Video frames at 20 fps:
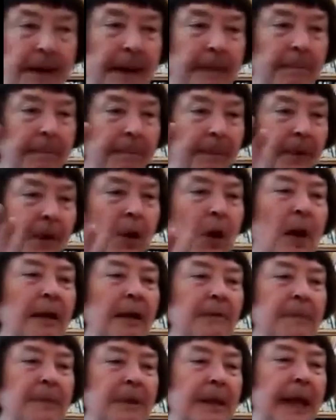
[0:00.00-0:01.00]
but
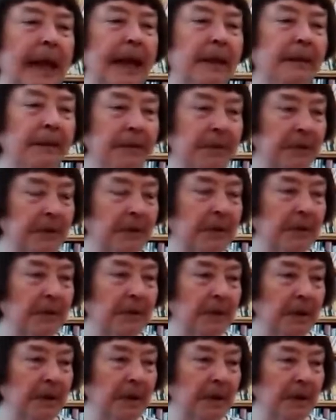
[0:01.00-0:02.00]
because potatoes
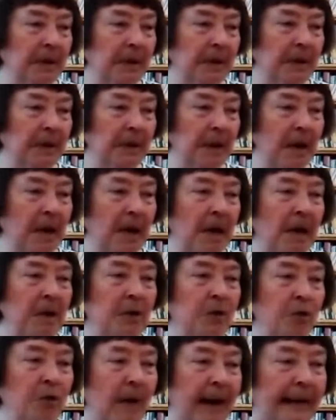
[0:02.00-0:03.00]

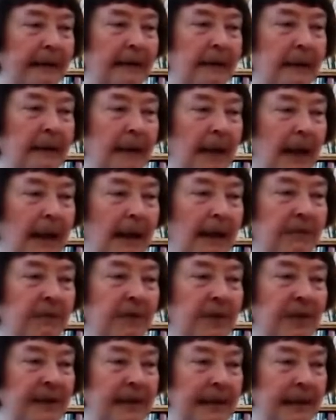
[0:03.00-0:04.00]
attract a lot of
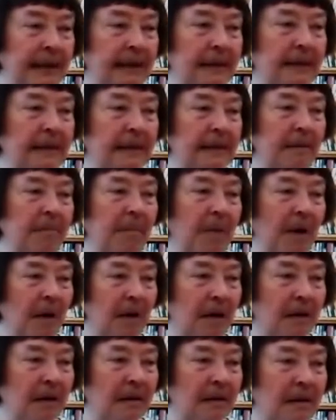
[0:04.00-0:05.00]
diseases and
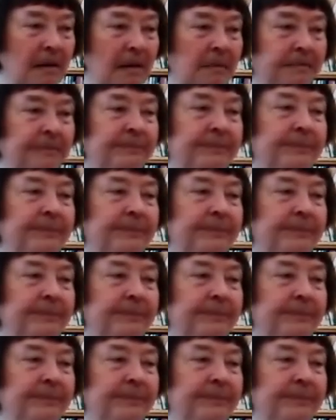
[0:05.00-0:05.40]
bugs,